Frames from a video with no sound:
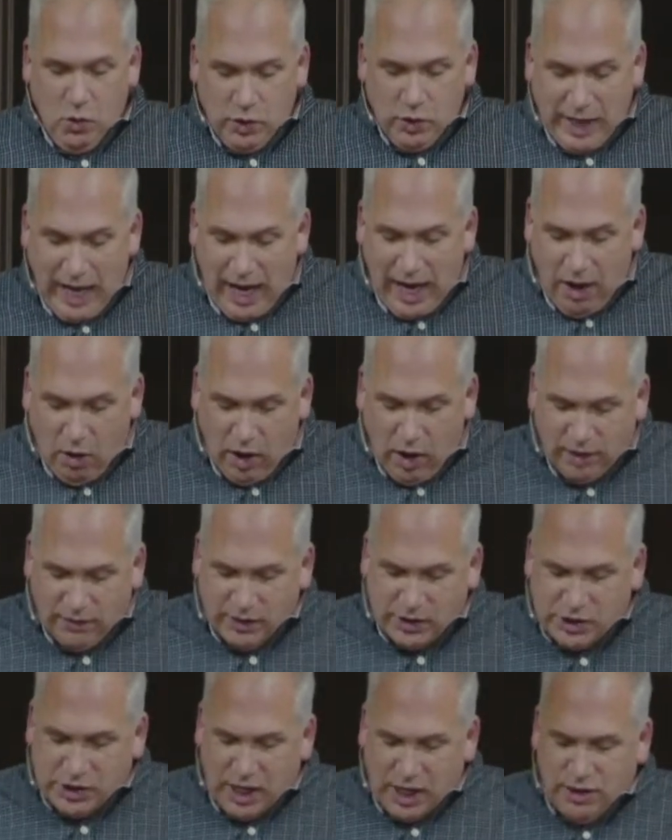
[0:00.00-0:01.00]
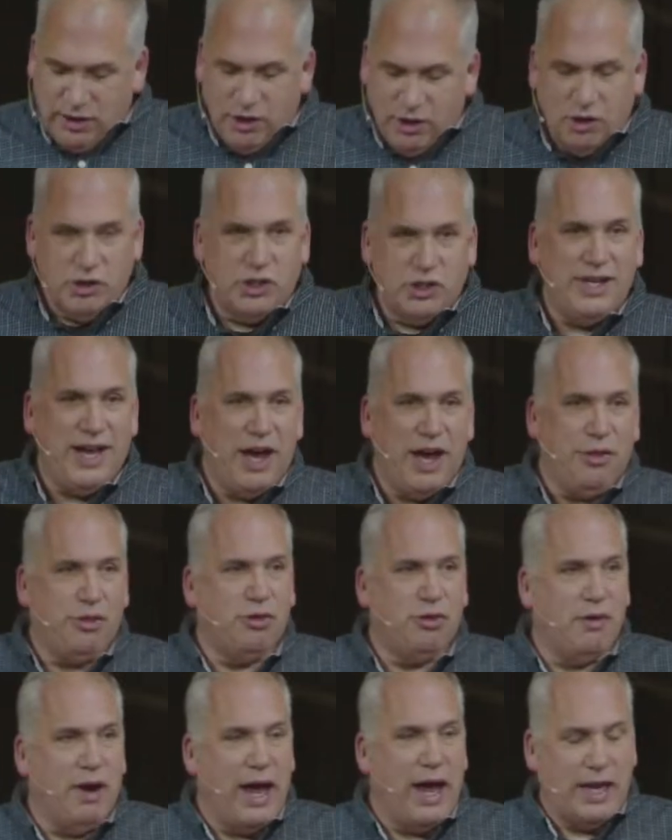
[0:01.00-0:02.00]
Well, now all of a sudden there's
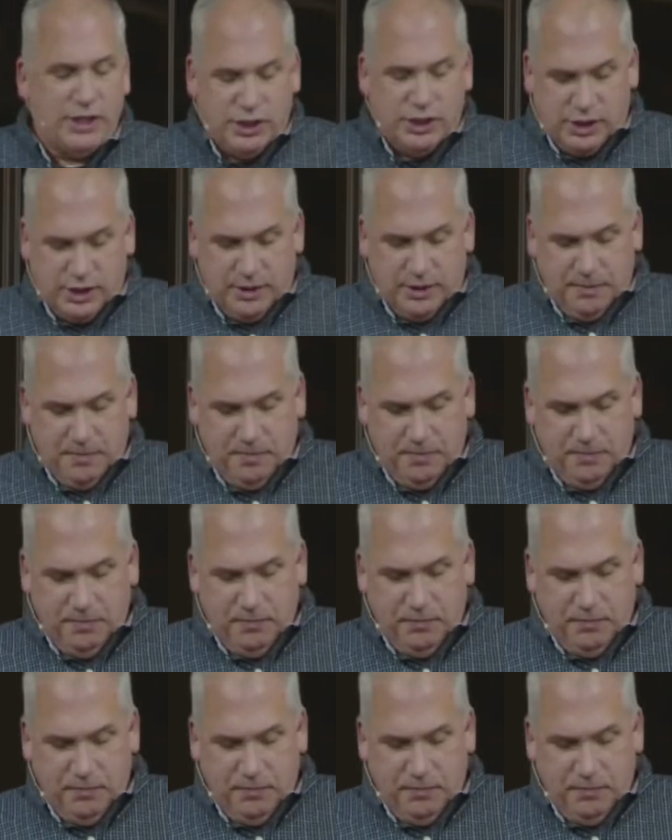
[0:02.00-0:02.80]
death threats.